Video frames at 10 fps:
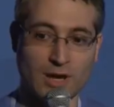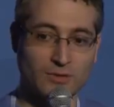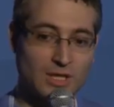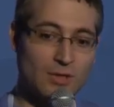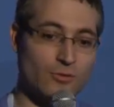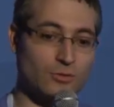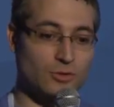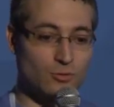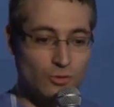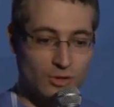now is either
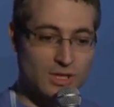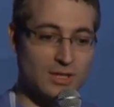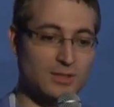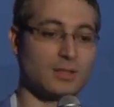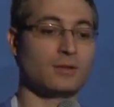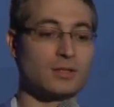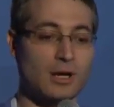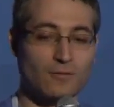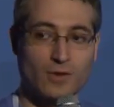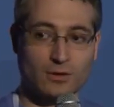do unit tests in the
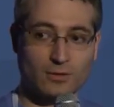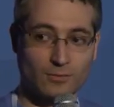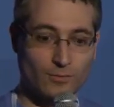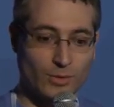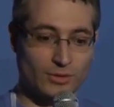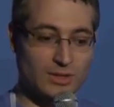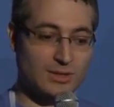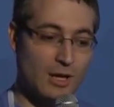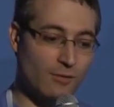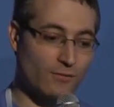Dockerfile build
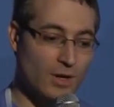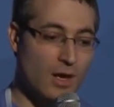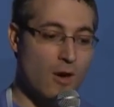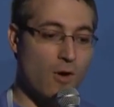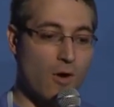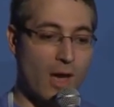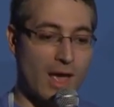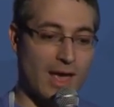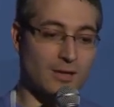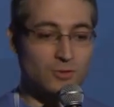itself
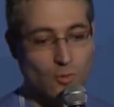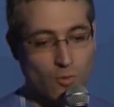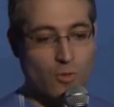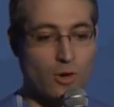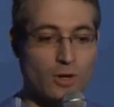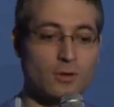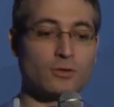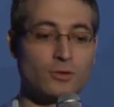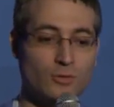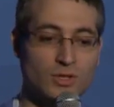and or
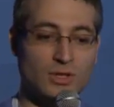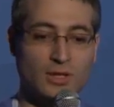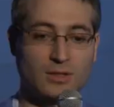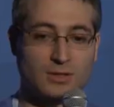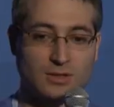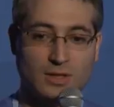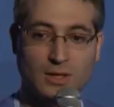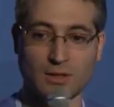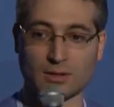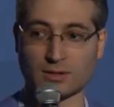use an
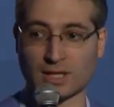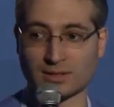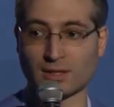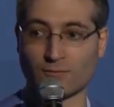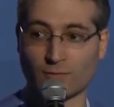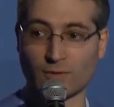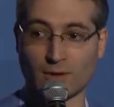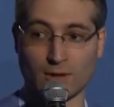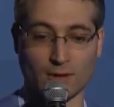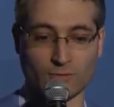existing testing
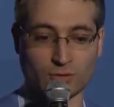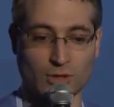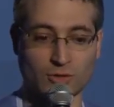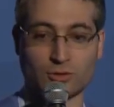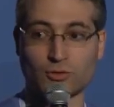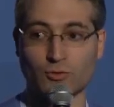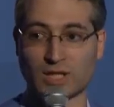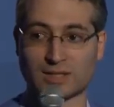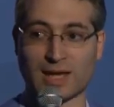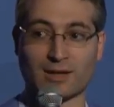infrastructure to do
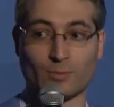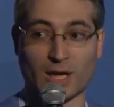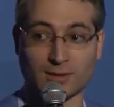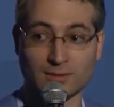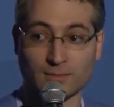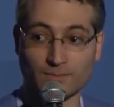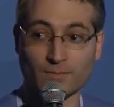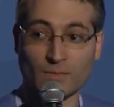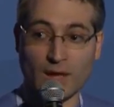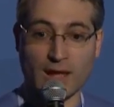tests out of band.
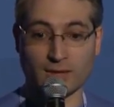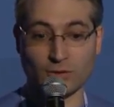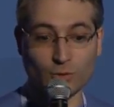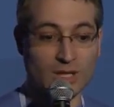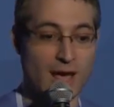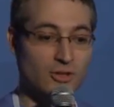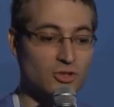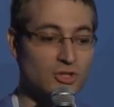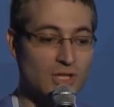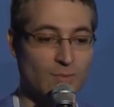And you can
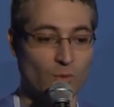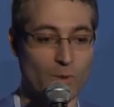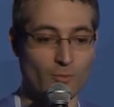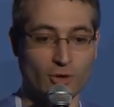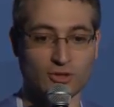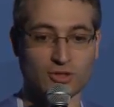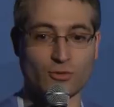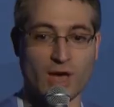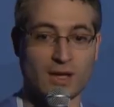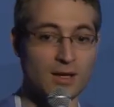actually set up the webhook so
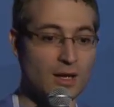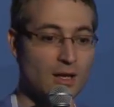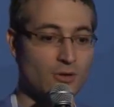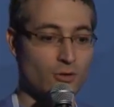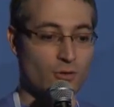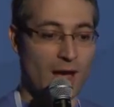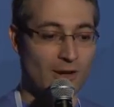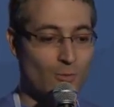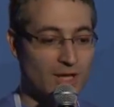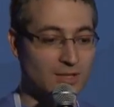that your
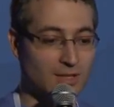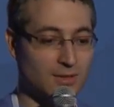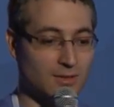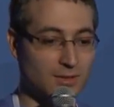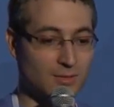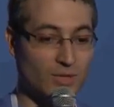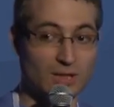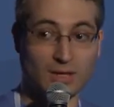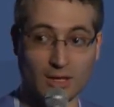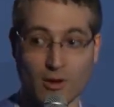out-of-band testing system
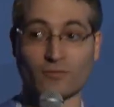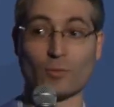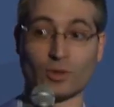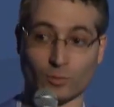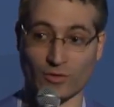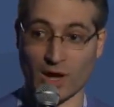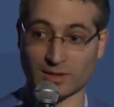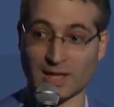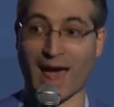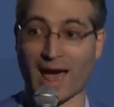can kick off a build with
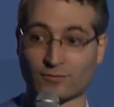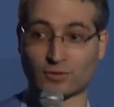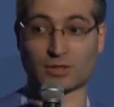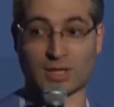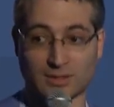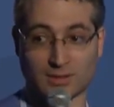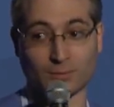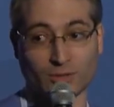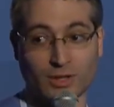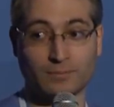us after the test is
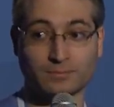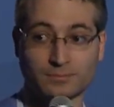complete.